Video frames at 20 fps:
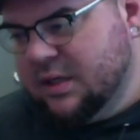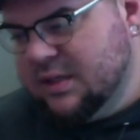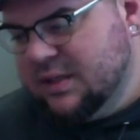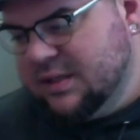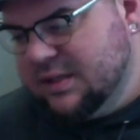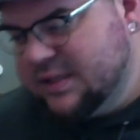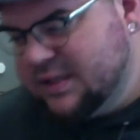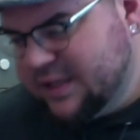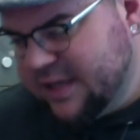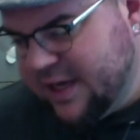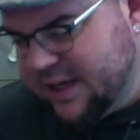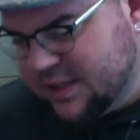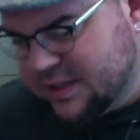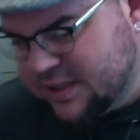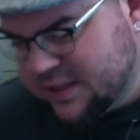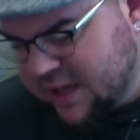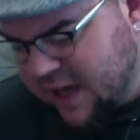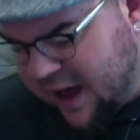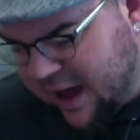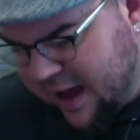
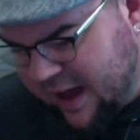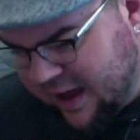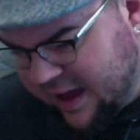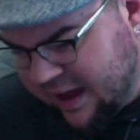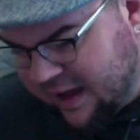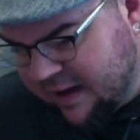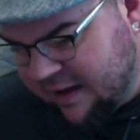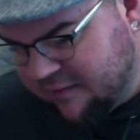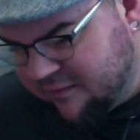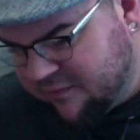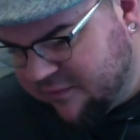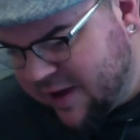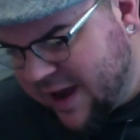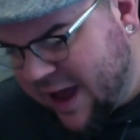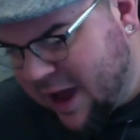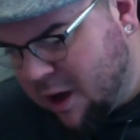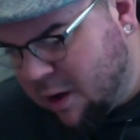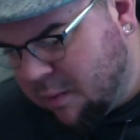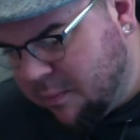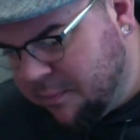Since I have
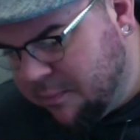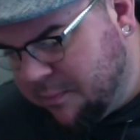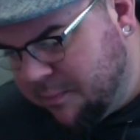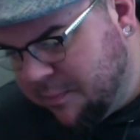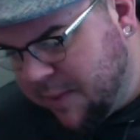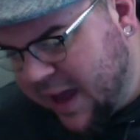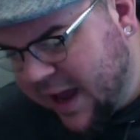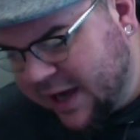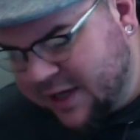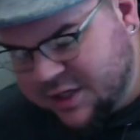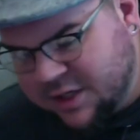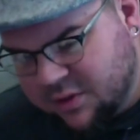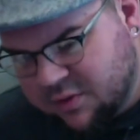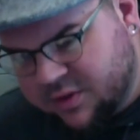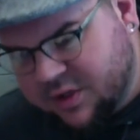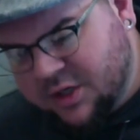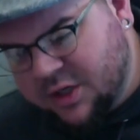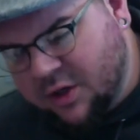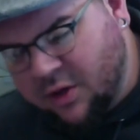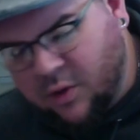now begged you
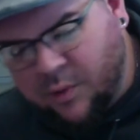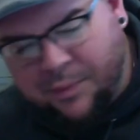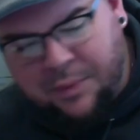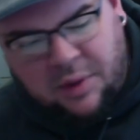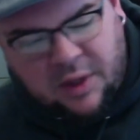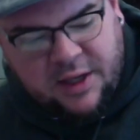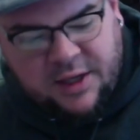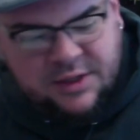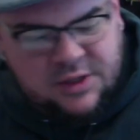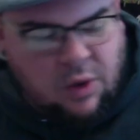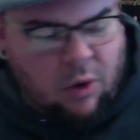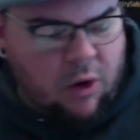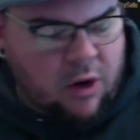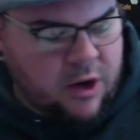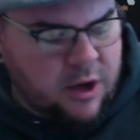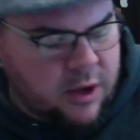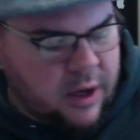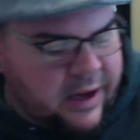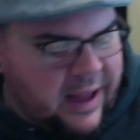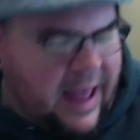to please
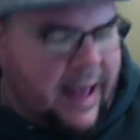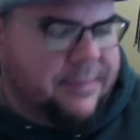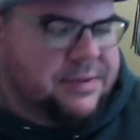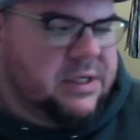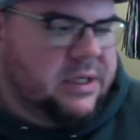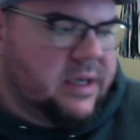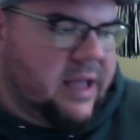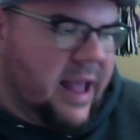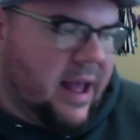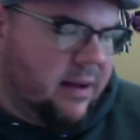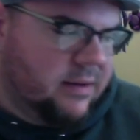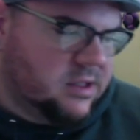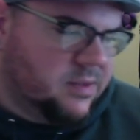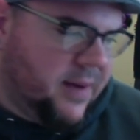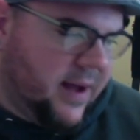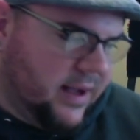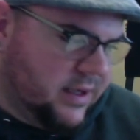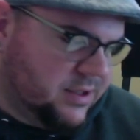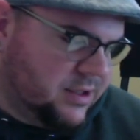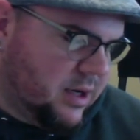order your caps and gowns
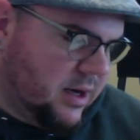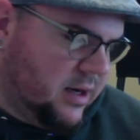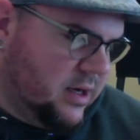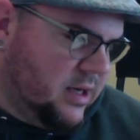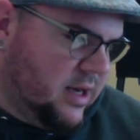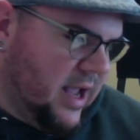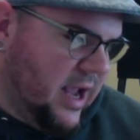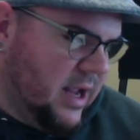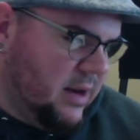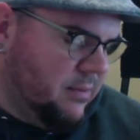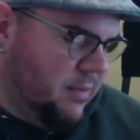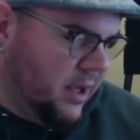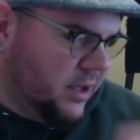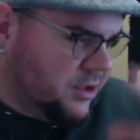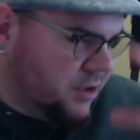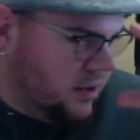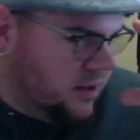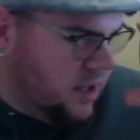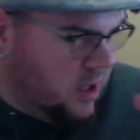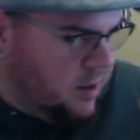by a certain date and make
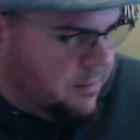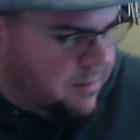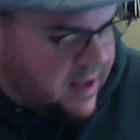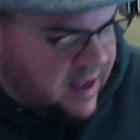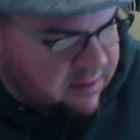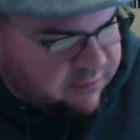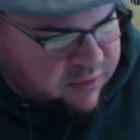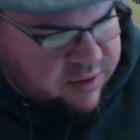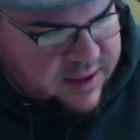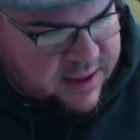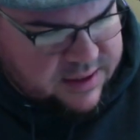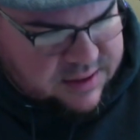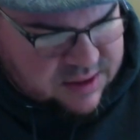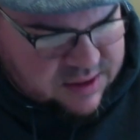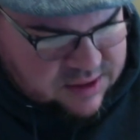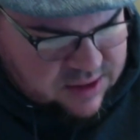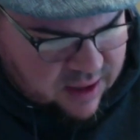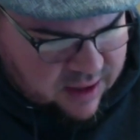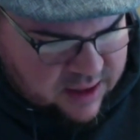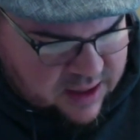sure that you pay for things a
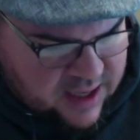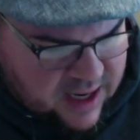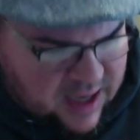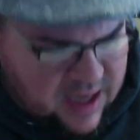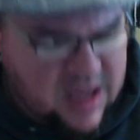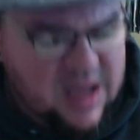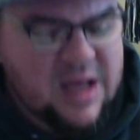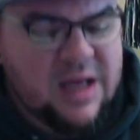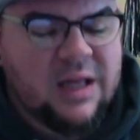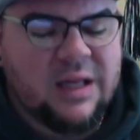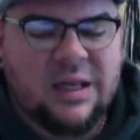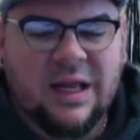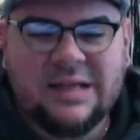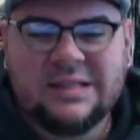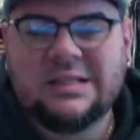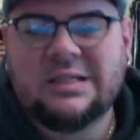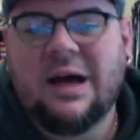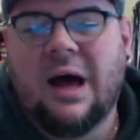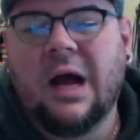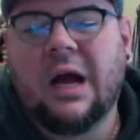certain date,
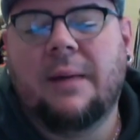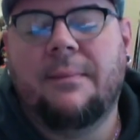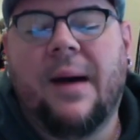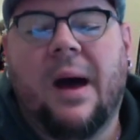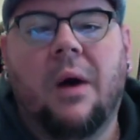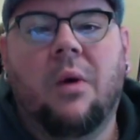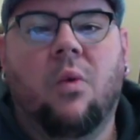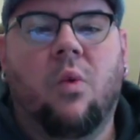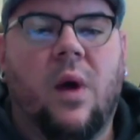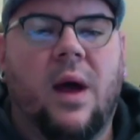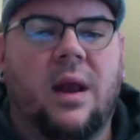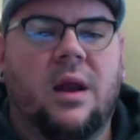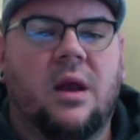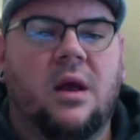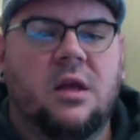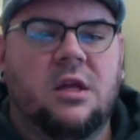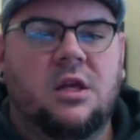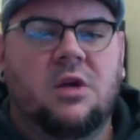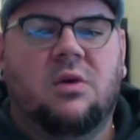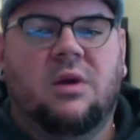let's talk about when
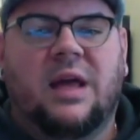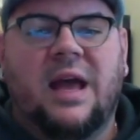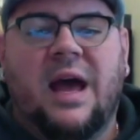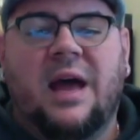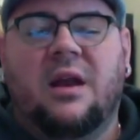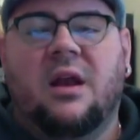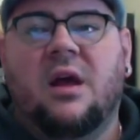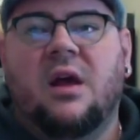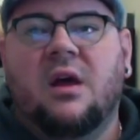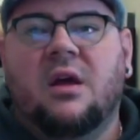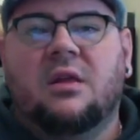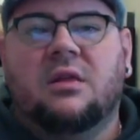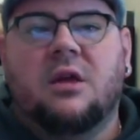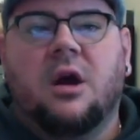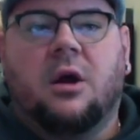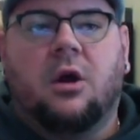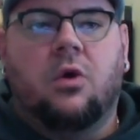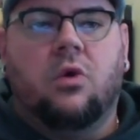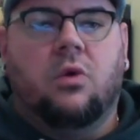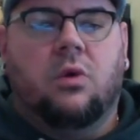you get the
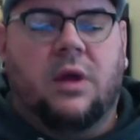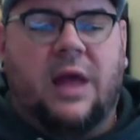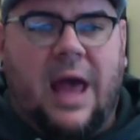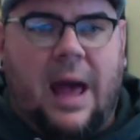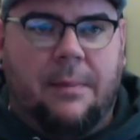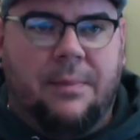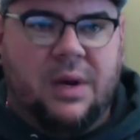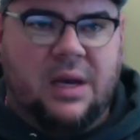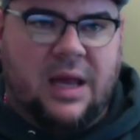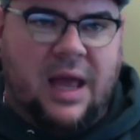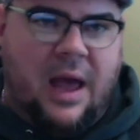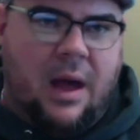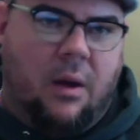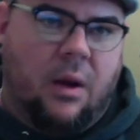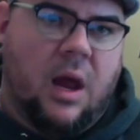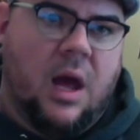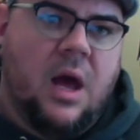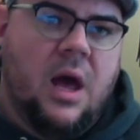cool cap and gown.